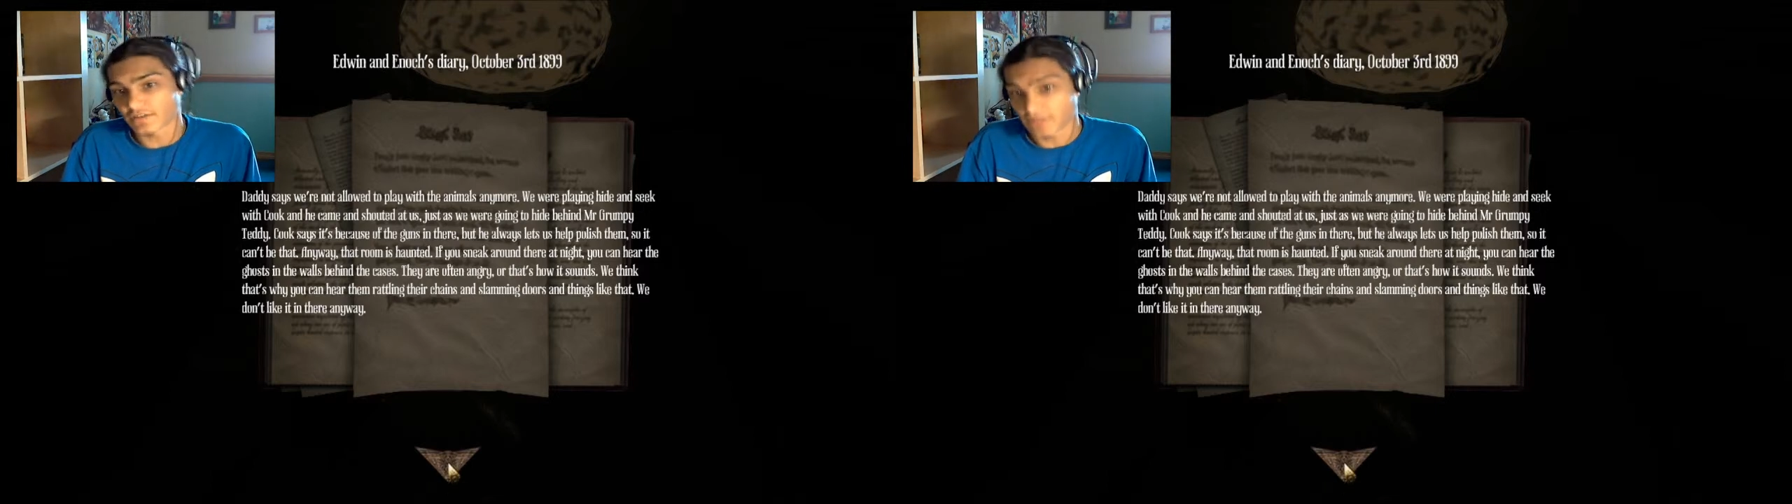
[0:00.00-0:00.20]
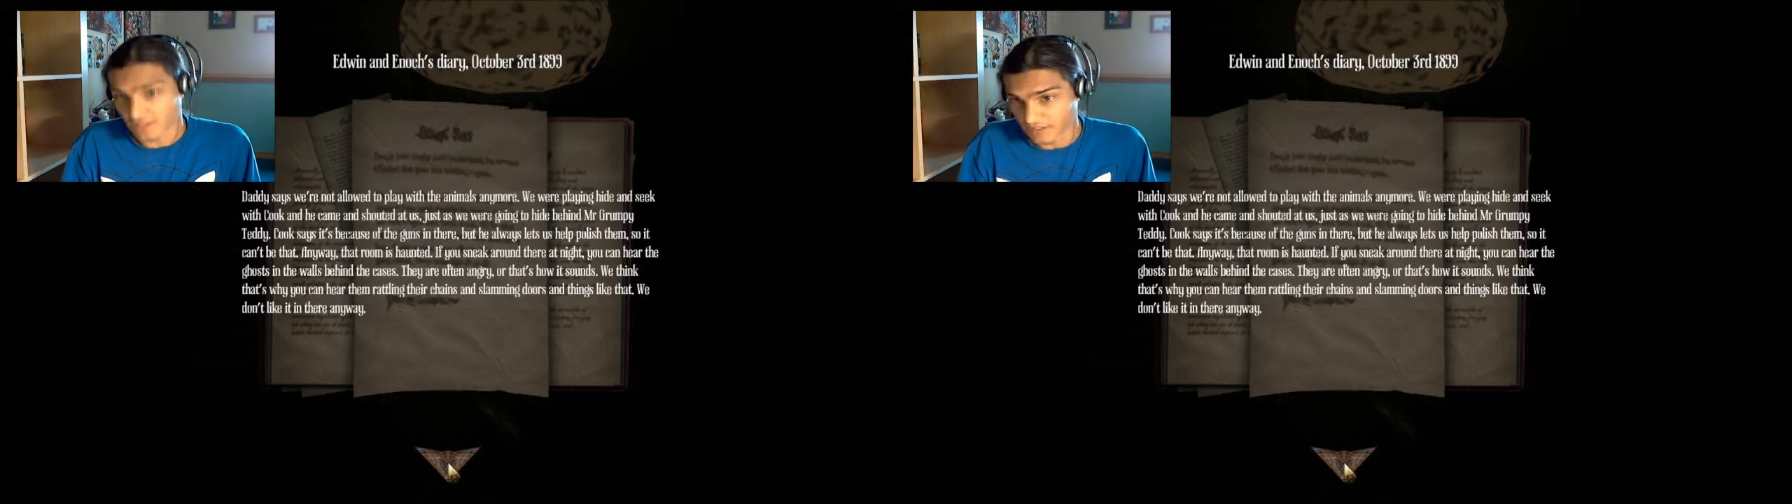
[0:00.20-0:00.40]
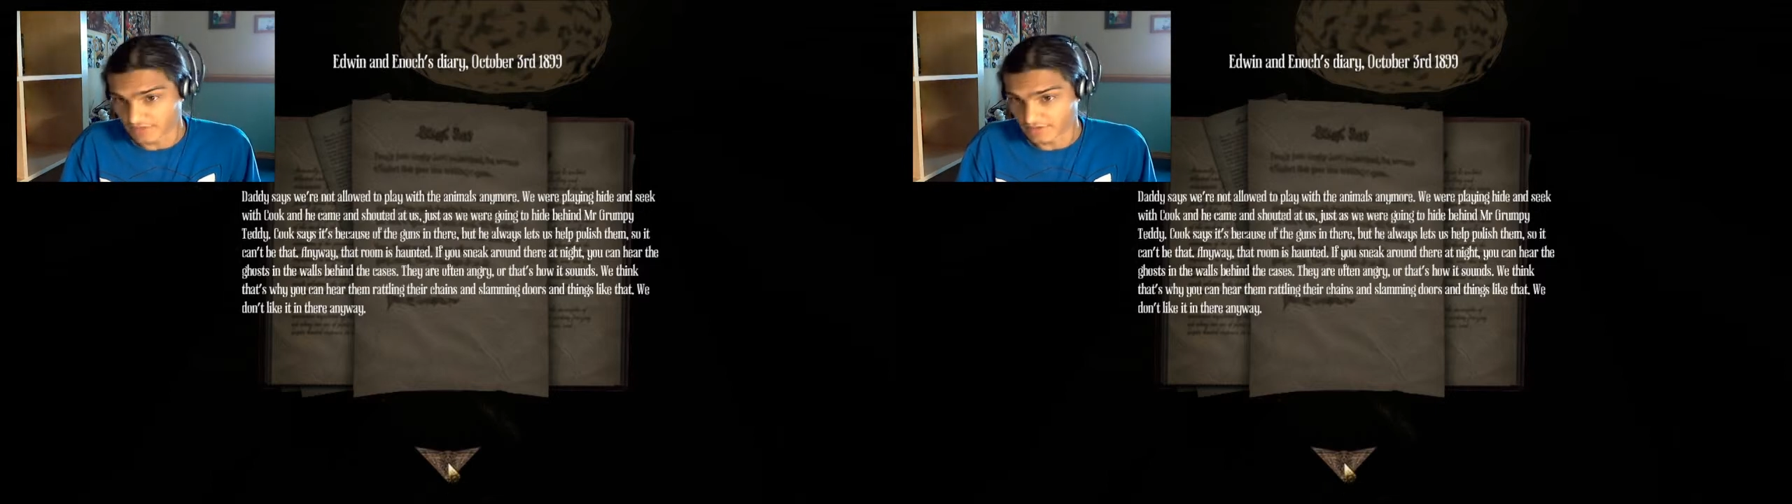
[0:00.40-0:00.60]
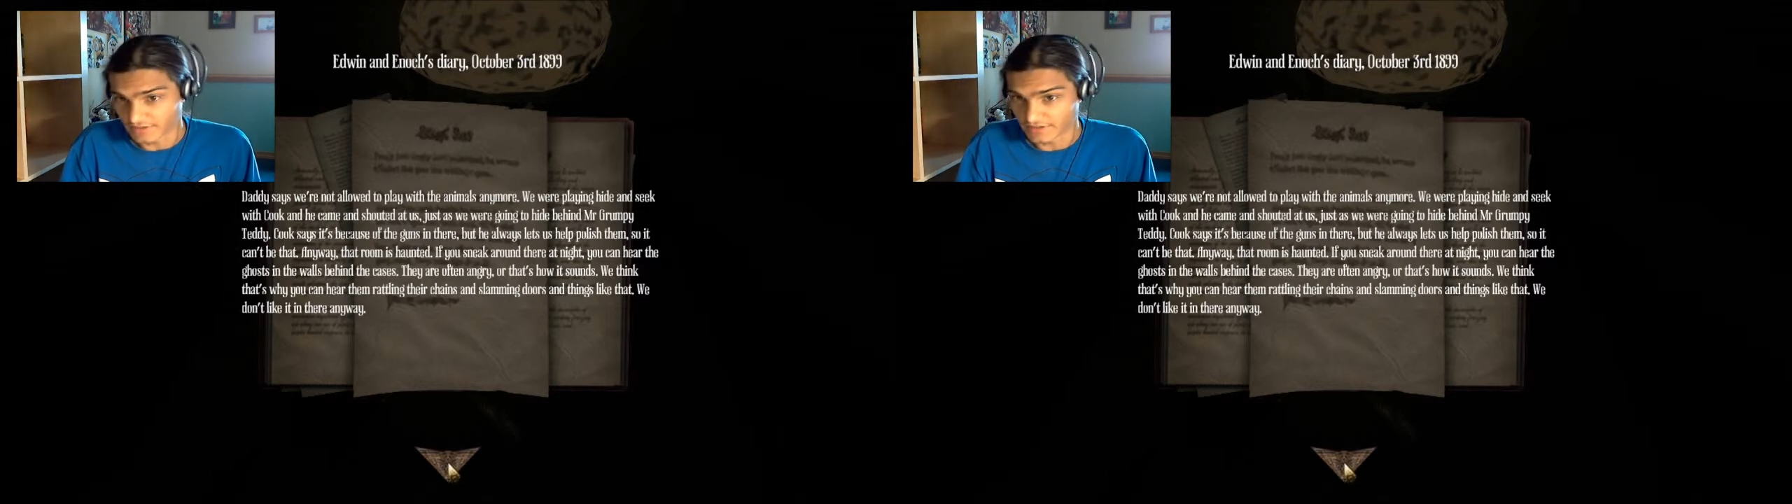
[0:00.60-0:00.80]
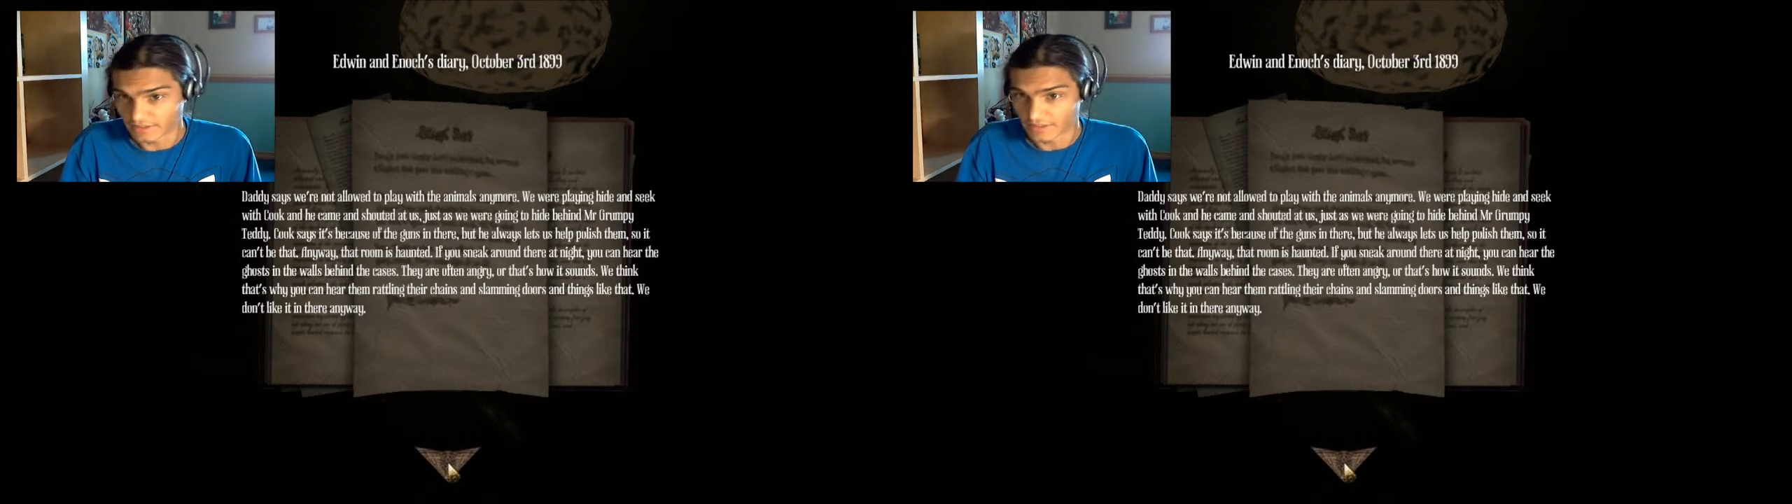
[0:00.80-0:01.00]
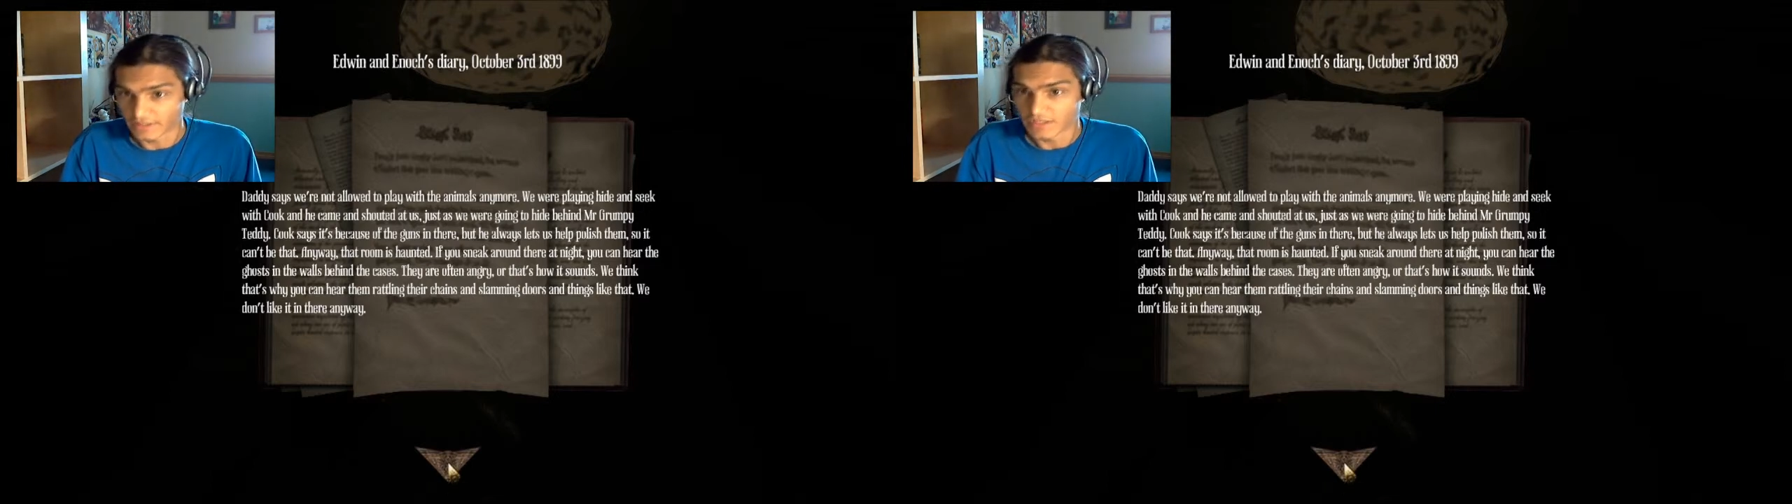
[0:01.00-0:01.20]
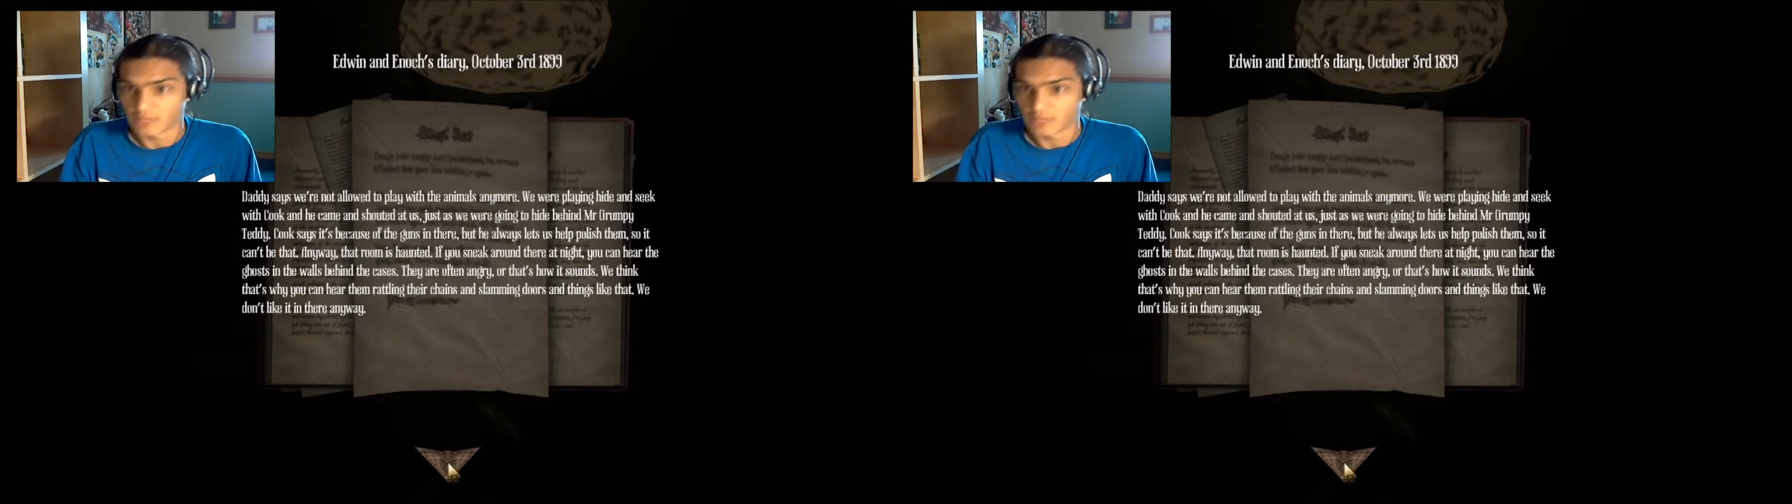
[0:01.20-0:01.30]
of the guns in there,